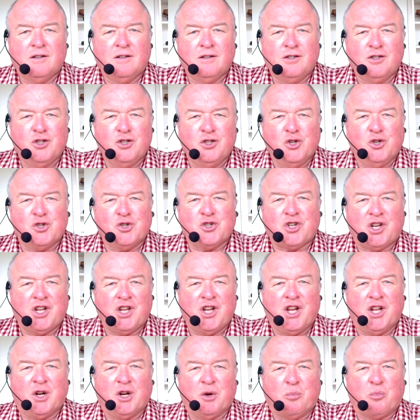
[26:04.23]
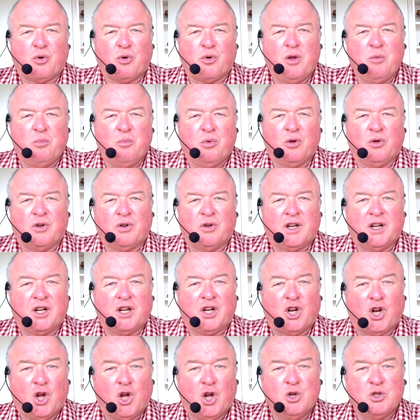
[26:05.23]
usually in a pre-built
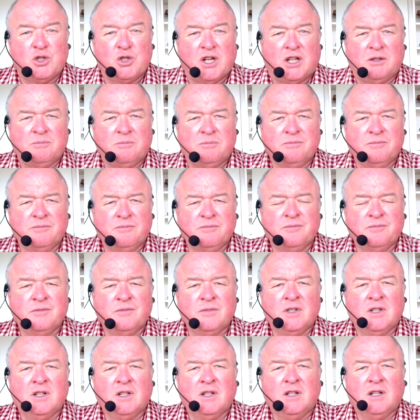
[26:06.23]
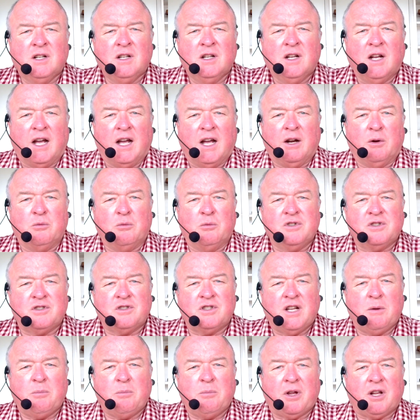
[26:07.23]
enclosure, and it was
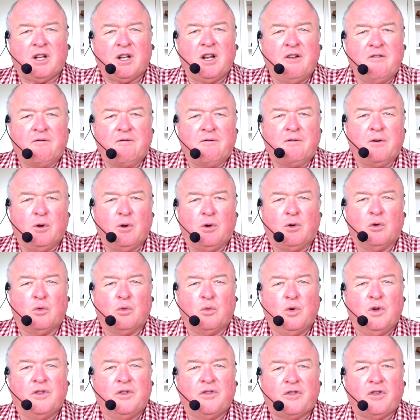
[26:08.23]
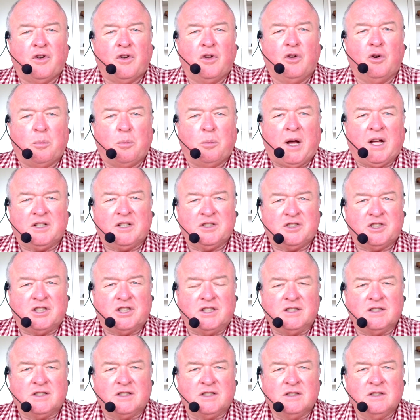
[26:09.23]
typically filled with steel
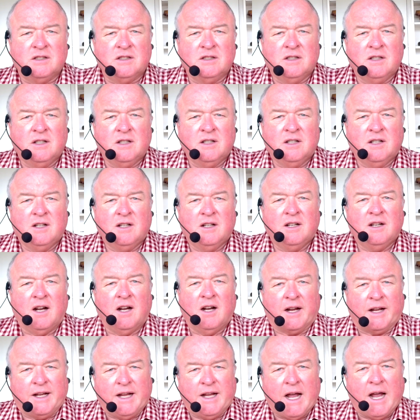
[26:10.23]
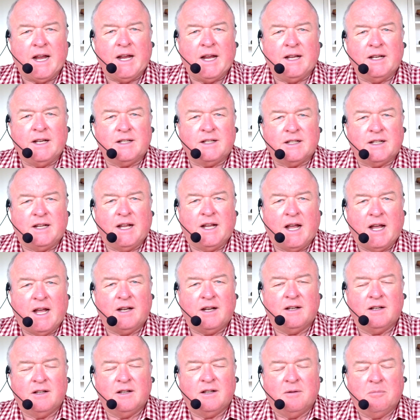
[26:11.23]
punchings, again to get
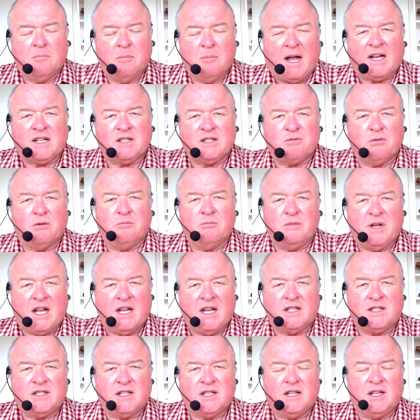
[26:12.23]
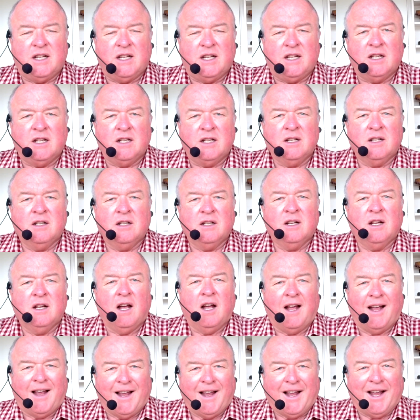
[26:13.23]
maximum density
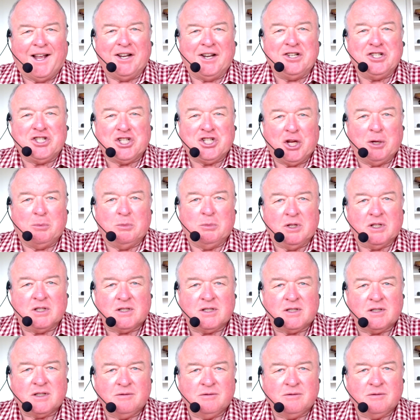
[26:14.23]
and cheapness.